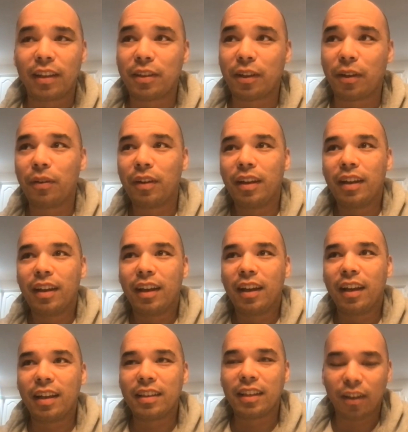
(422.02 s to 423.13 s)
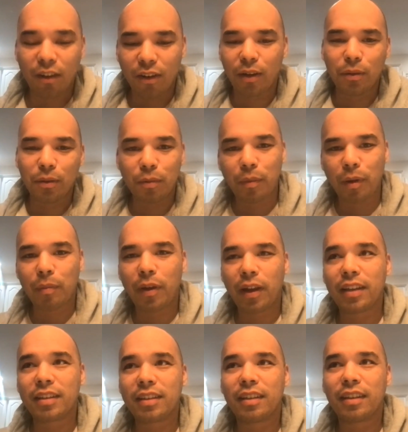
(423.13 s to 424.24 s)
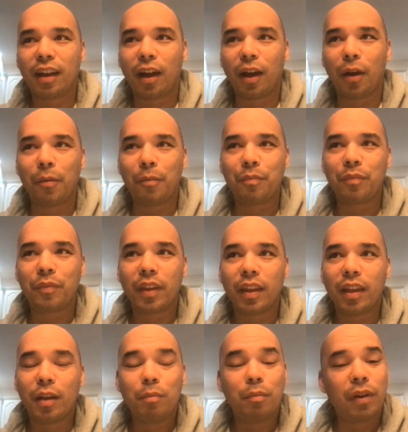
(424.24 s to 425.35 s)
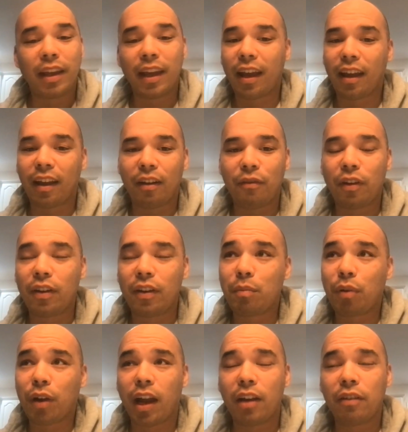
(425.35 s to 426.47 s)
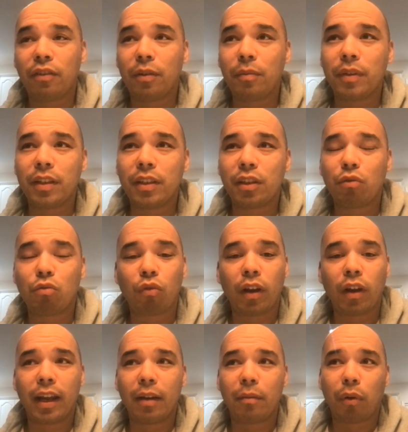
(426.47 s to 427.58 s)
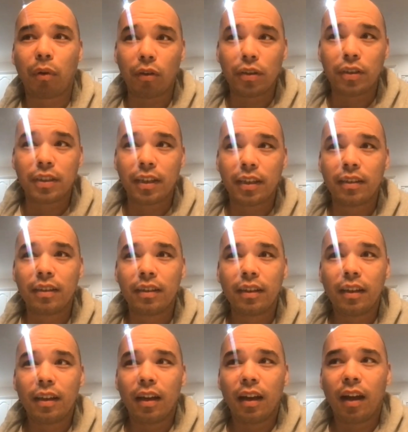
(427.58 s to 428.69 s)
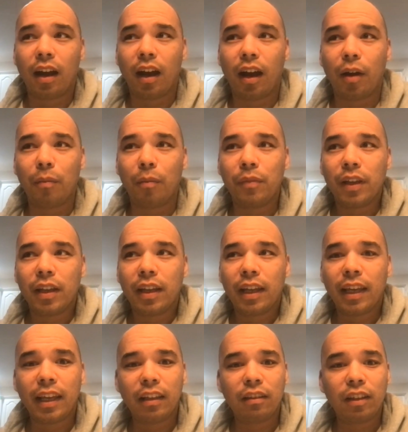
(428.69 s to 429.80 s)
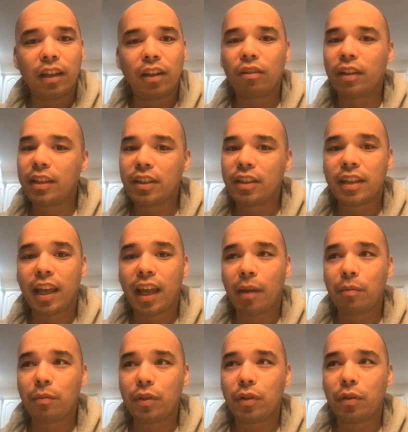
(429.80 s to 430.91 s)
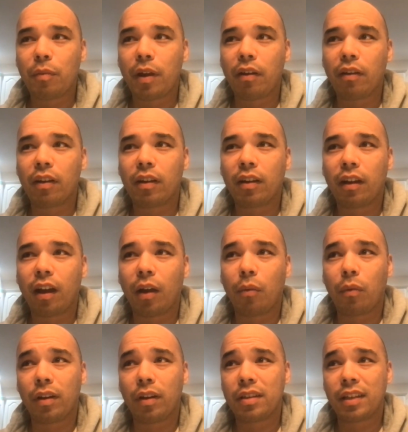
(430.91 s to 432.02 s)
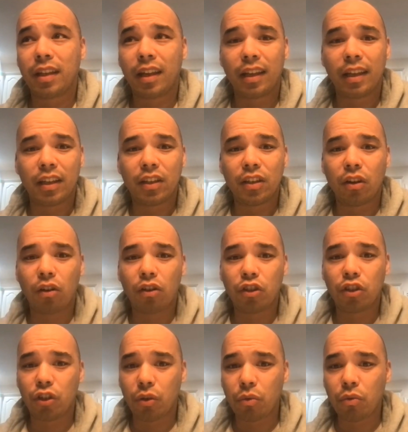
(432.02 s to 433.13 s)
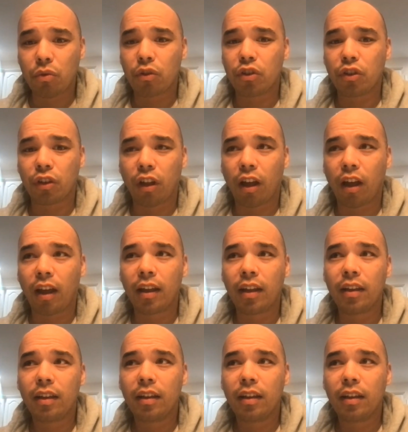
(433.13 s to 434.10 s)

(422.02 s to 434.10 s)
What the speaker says: So he's like, "Oh, I will do my best." But yeah, I'm very proud of him. He's a great person. He literally just came to America, I want to say in June or July.